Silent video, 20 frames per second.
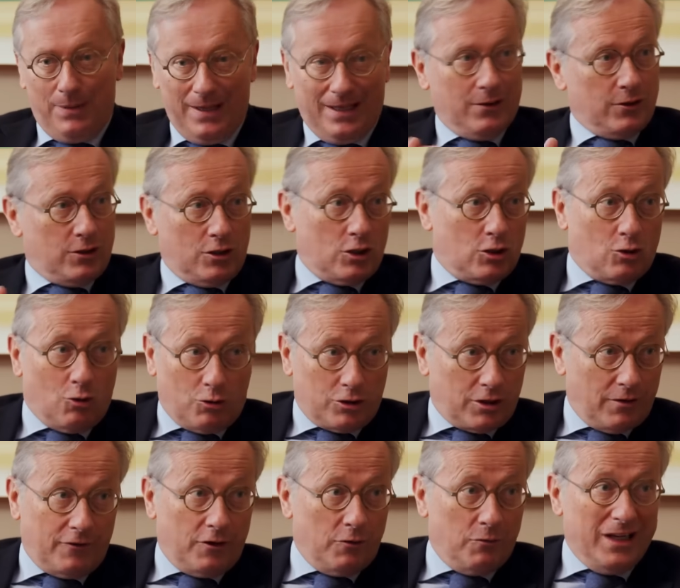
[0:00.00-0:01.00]
because the
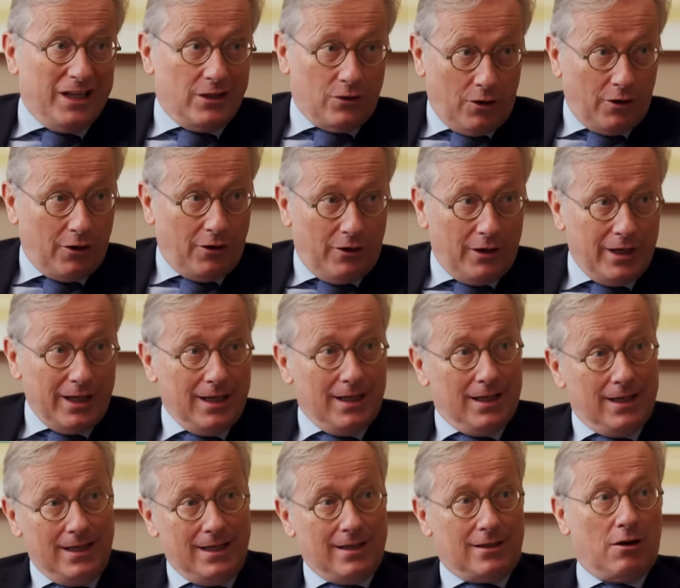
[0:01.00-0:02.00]
source of the return
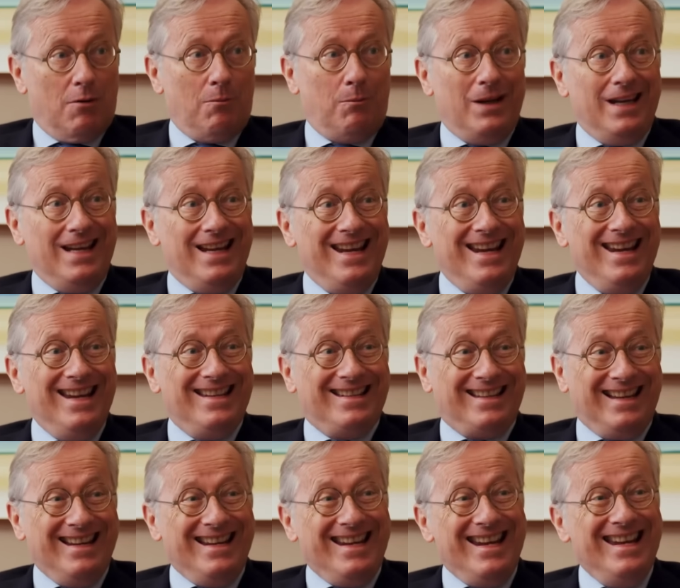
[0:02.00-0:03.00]
is
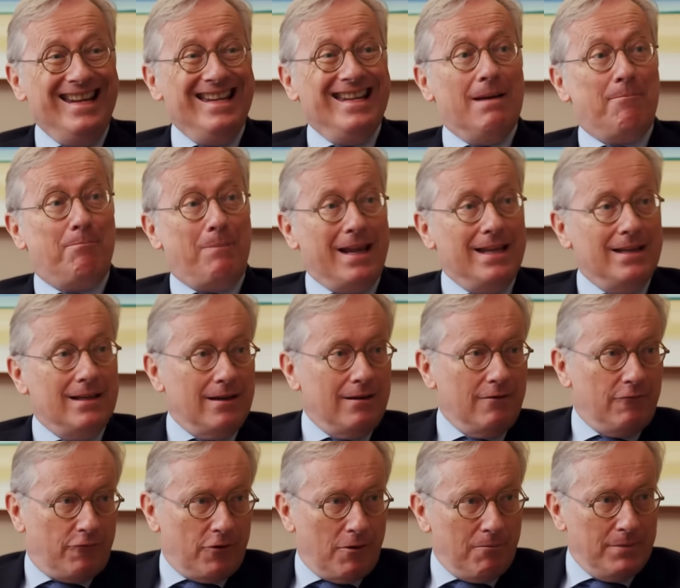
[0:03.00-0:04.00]
completely
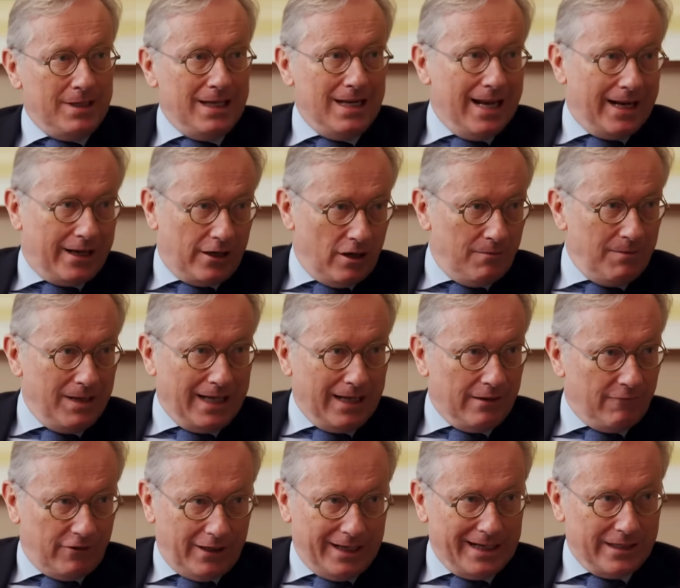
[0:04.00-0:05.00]
independent from the economic
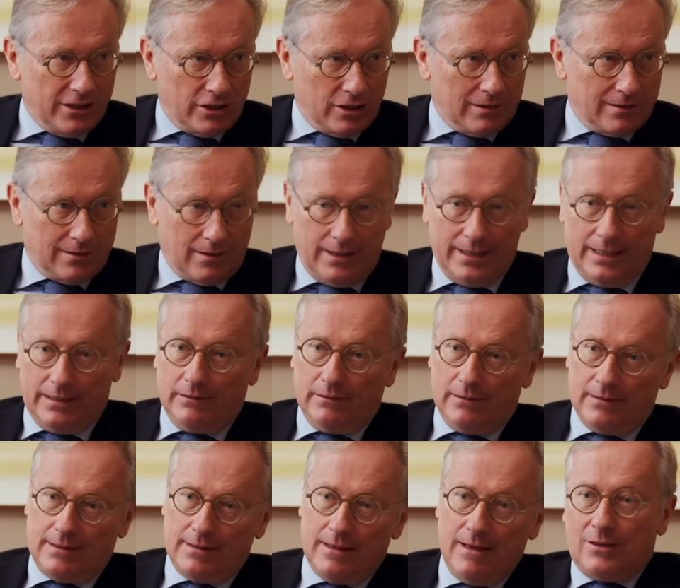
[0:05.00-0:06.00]
and financial
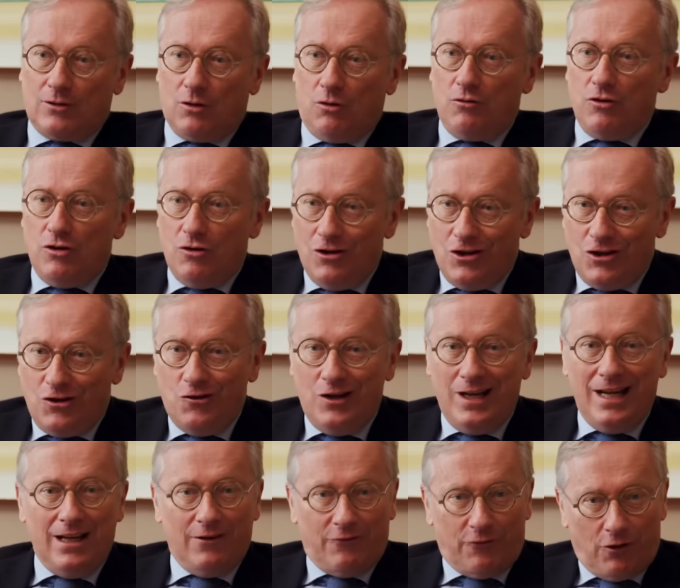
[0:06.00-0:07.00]
cycles. So you
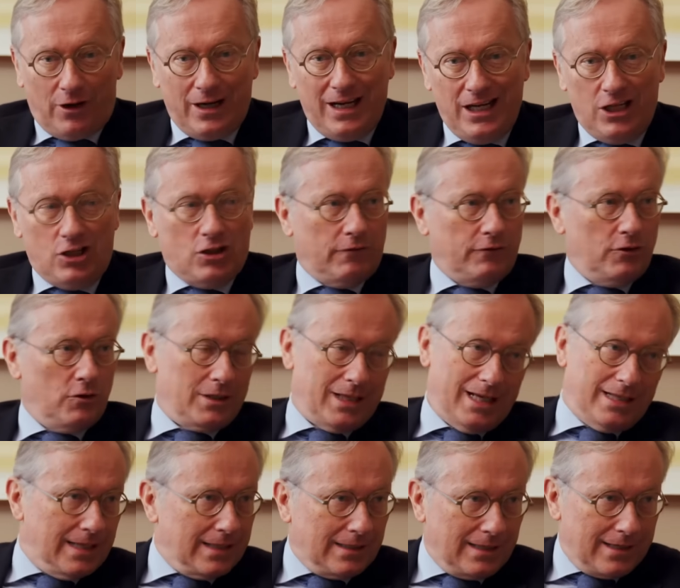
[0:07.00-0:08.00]
need for each of those
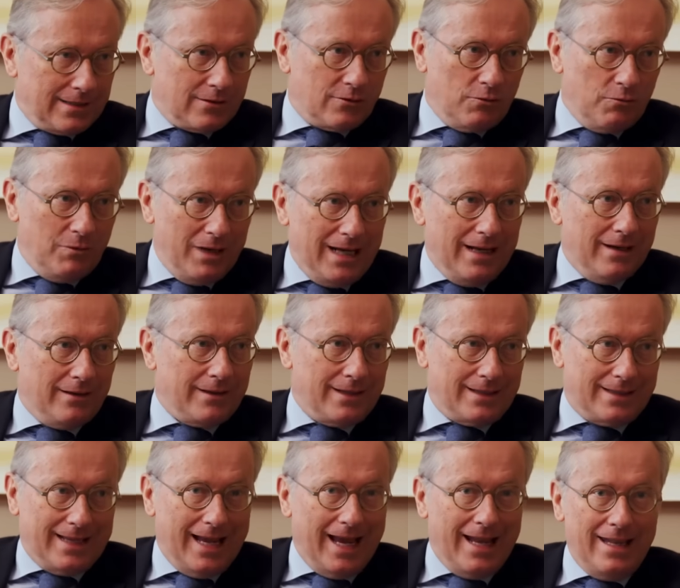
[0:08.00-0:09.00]
asset classes to really
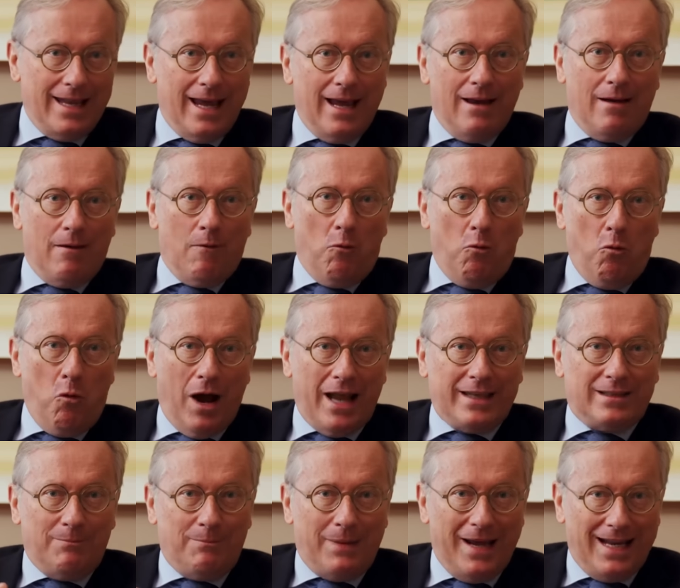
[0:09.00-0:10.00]
understand
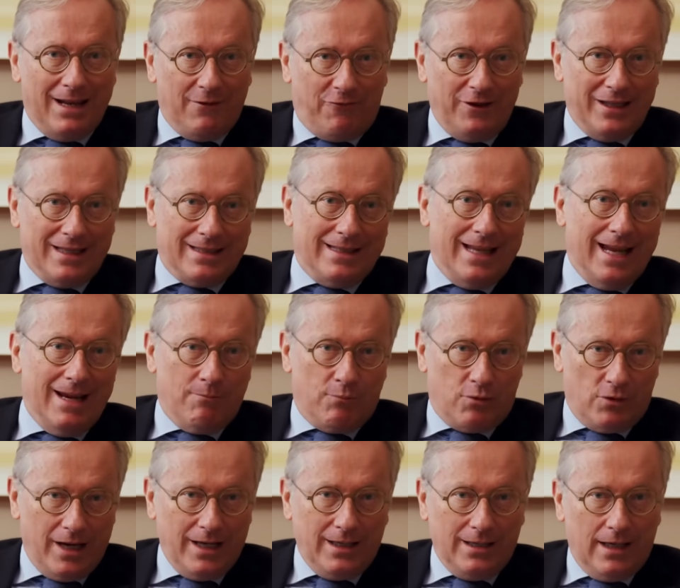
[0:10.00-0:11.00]
what benefits they
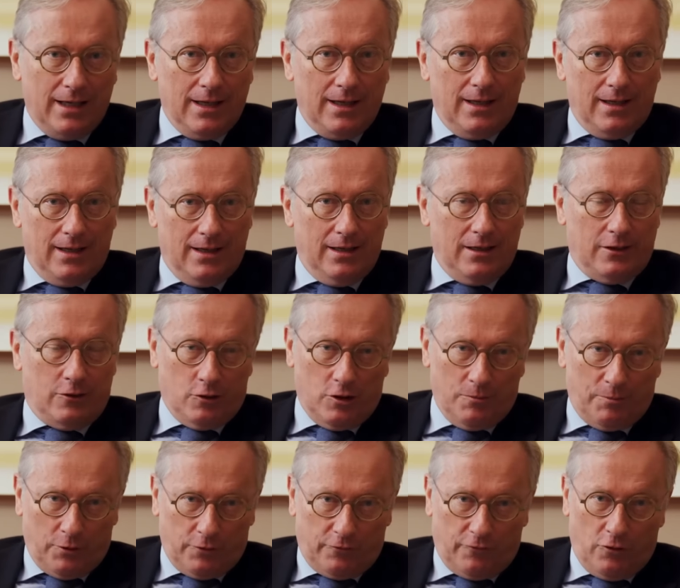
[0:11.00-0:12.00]
bring to the
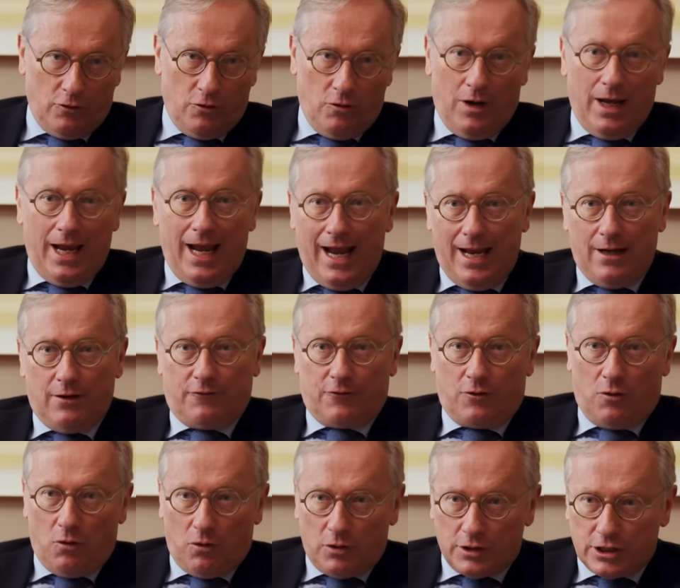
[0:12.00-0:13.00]
portfolio. And of
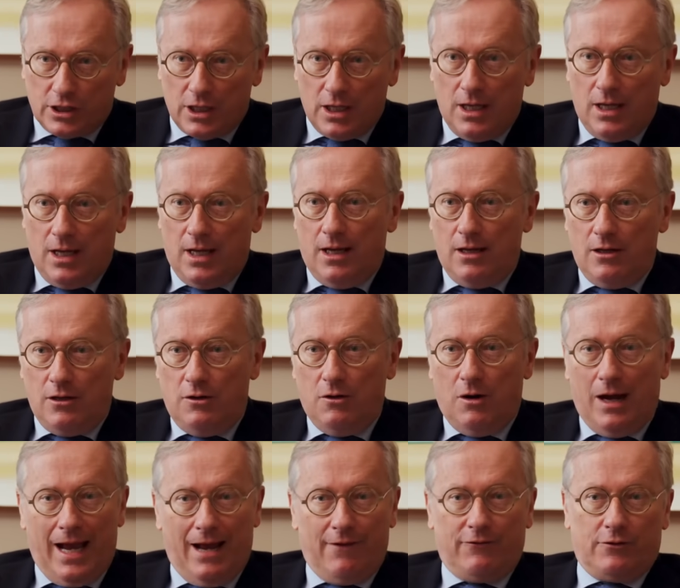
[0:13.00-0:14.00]
course, you
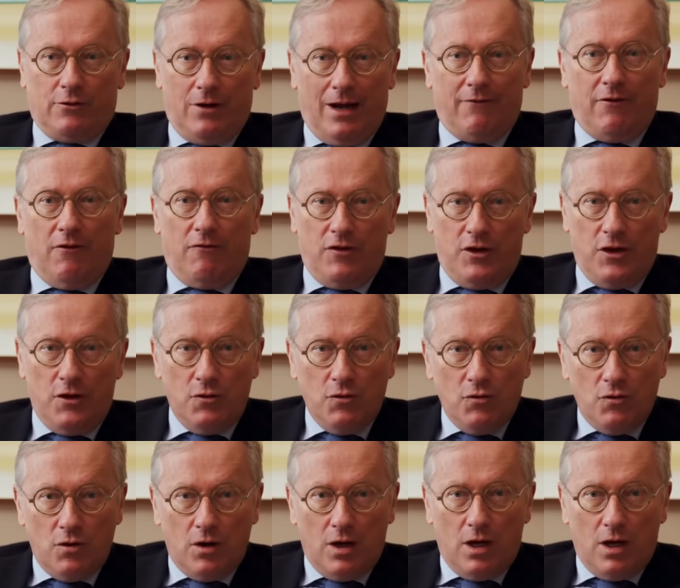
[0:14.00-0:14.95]
have to have a view